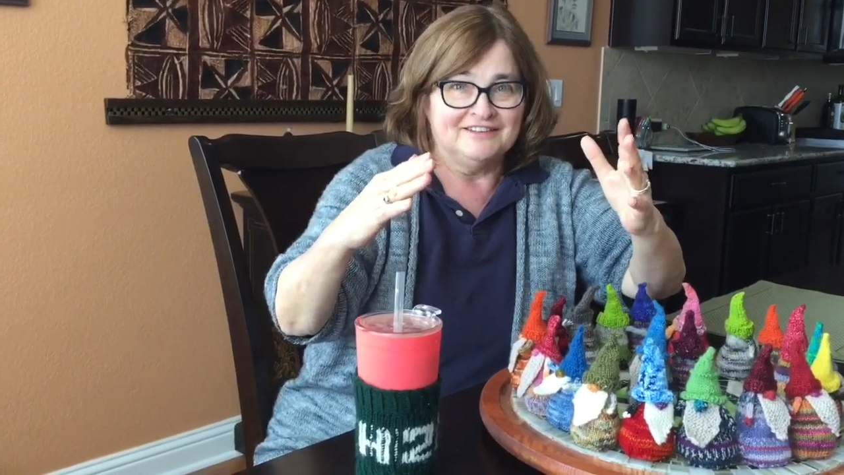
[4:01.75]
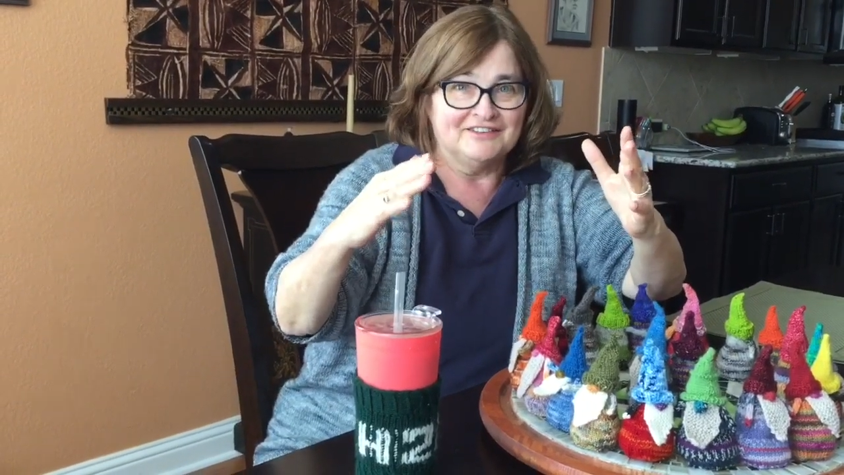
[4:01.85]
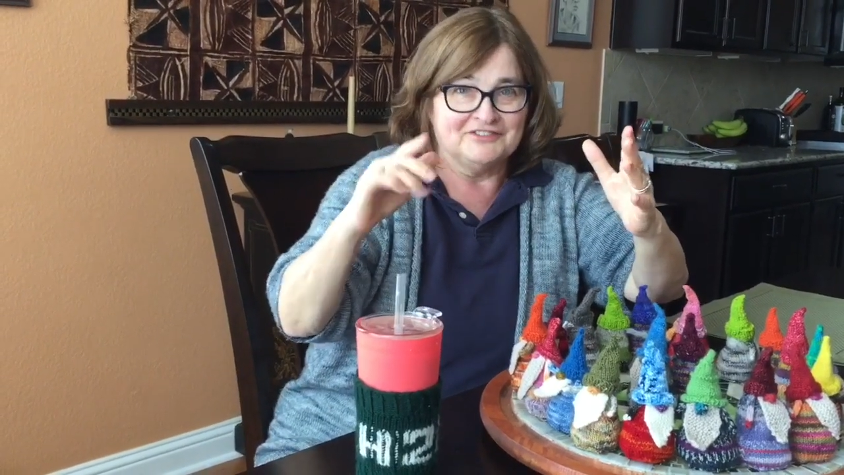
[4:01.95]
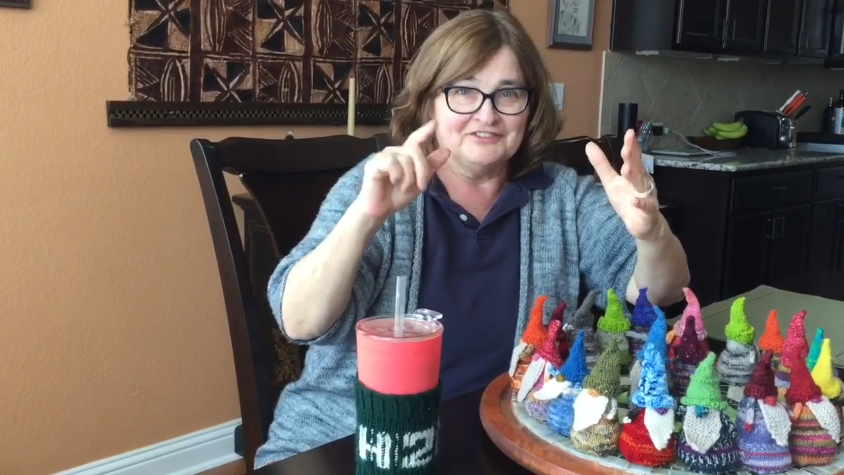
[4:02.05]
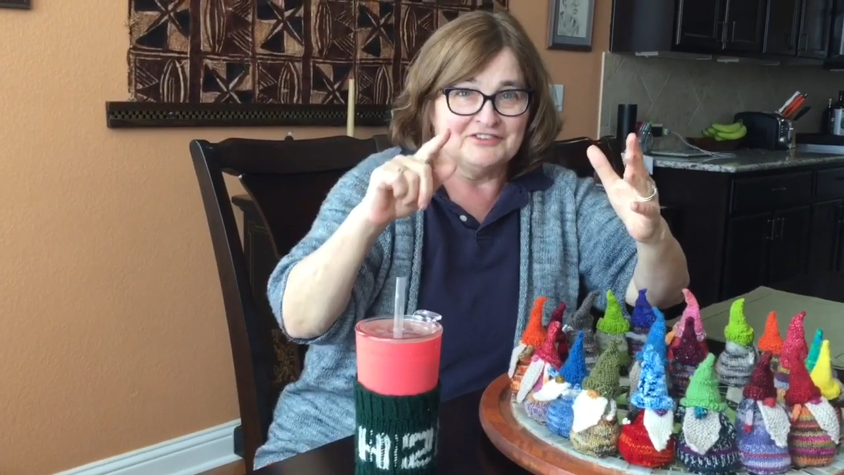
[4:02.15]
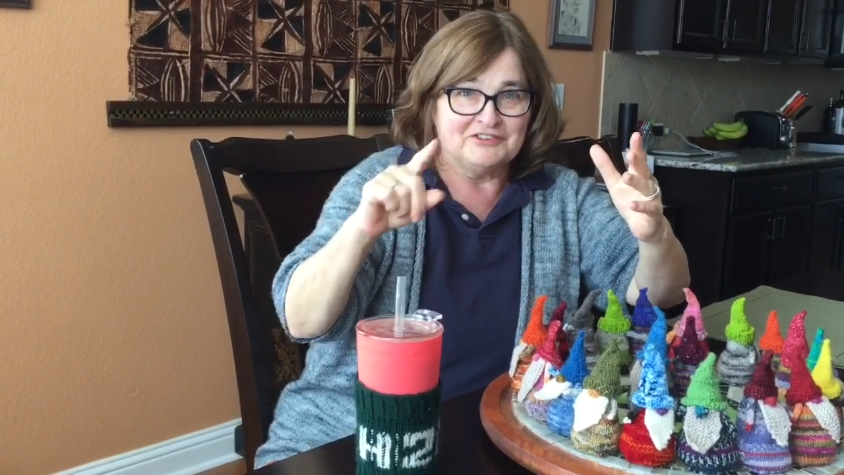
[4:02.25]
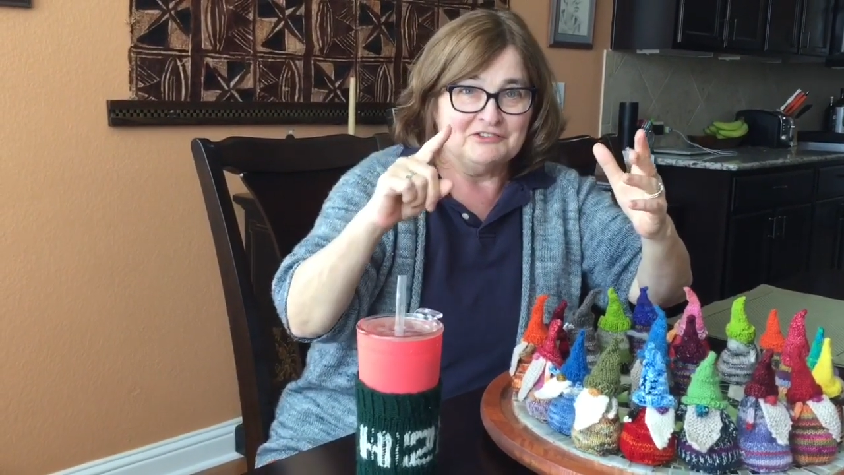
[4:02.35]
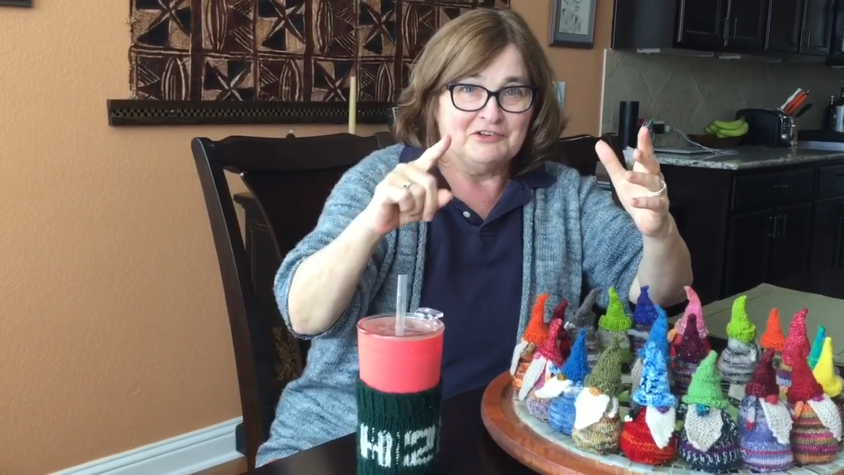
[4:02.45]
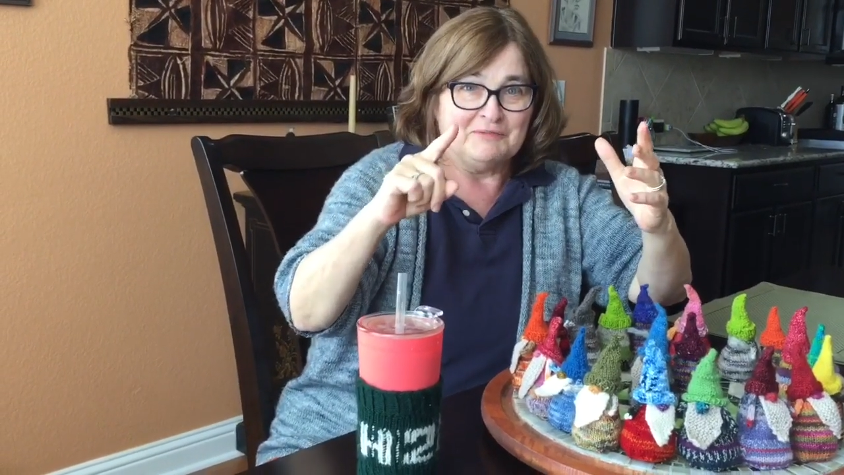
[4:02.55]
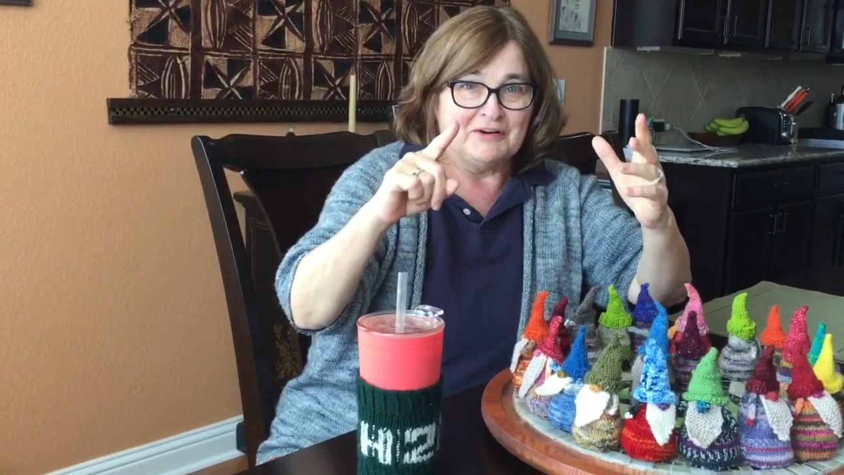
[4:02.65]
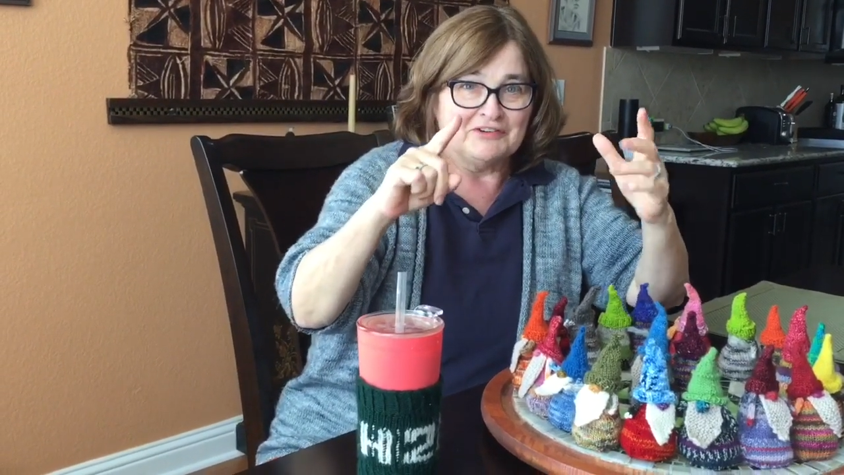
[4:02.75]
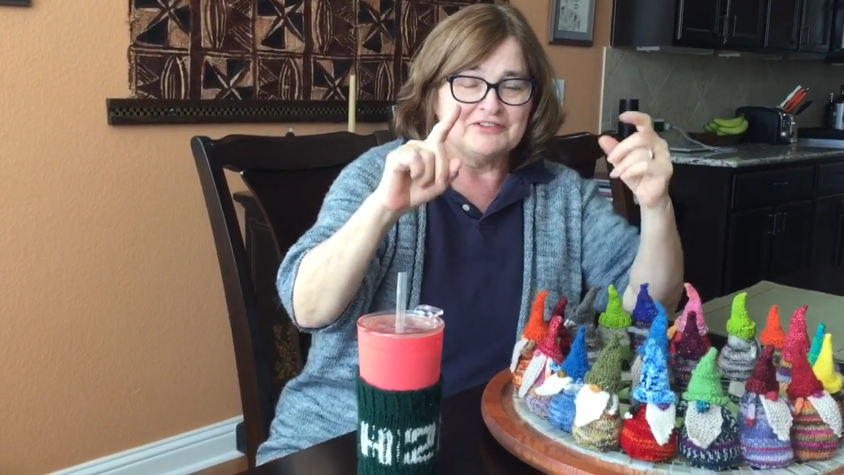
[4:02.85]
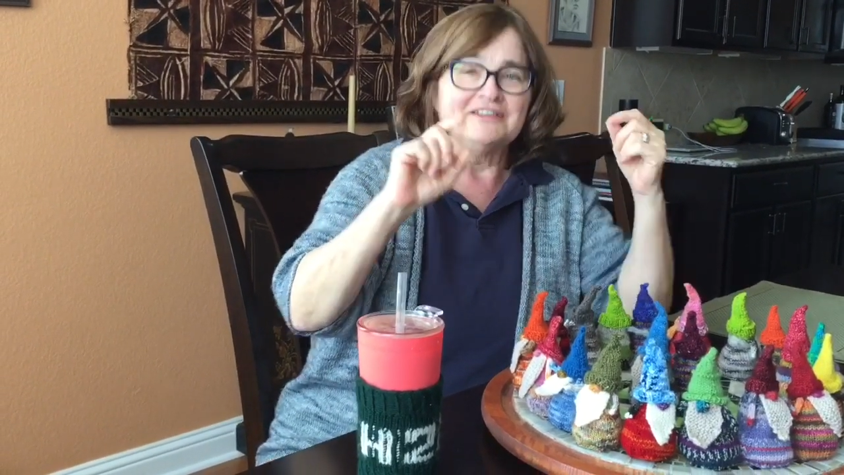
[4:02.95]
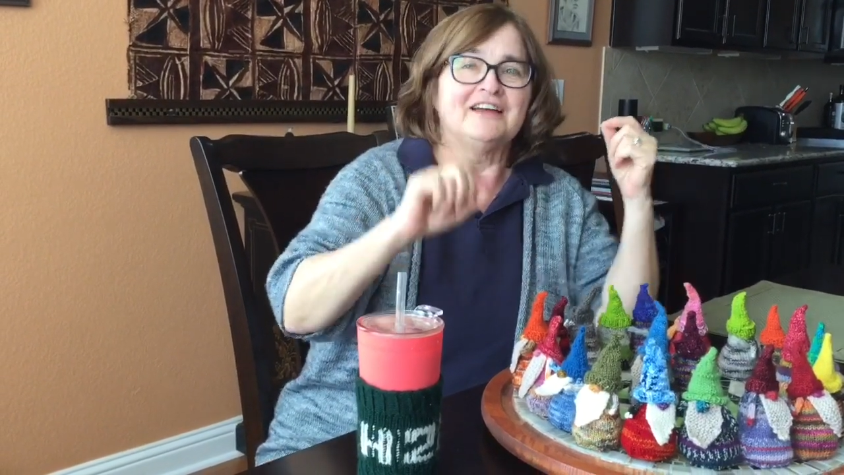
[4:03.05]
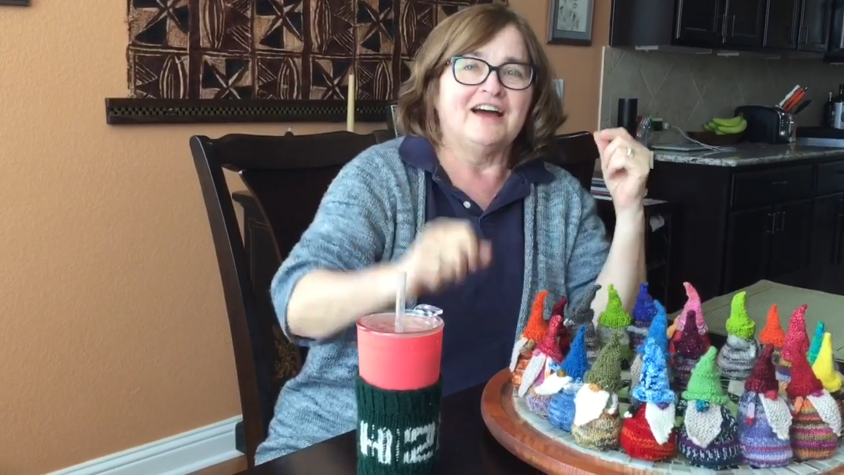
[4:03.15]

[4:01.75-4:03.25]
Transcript: this is the cool part,